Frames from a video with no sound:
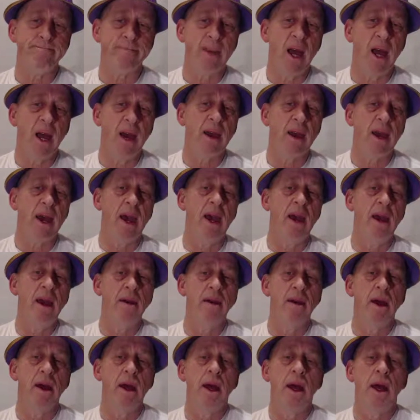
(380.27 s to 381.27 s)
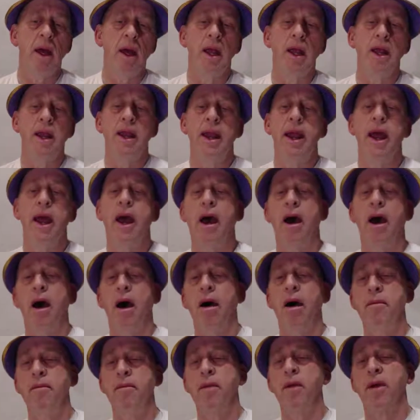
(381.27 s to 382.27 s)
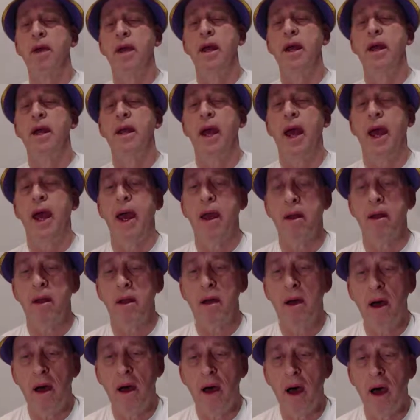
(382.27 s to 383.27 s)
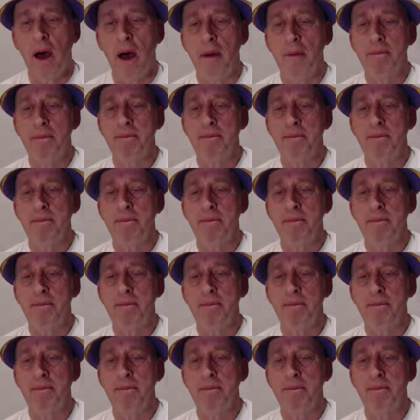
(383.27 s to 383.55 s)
Okay. Now I'm looking at I